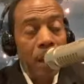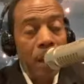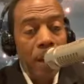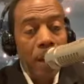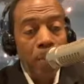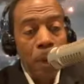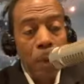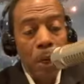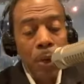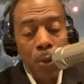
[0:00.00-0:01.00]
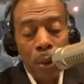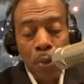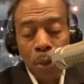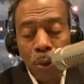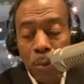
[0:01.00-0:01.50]
And that's why we call
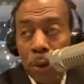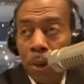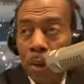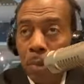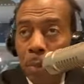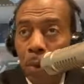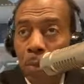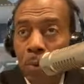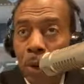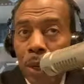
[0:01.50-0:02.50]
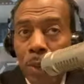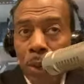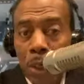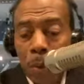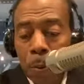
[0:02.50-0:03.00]
this show the Marketing Pulpit Radio
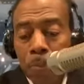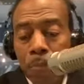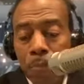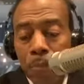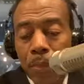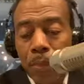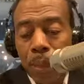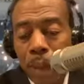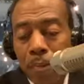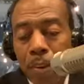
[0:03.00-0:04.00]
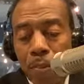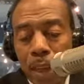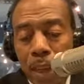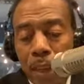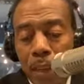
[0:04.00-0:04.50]
Show every
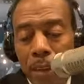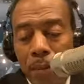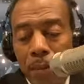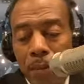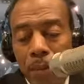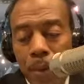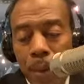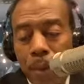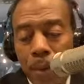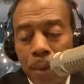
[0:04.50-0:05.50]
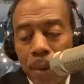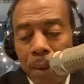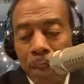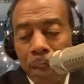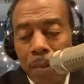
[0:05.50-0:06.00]
Friday, 10.30
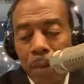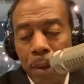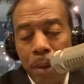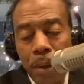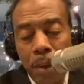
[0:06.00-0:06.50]
a.m.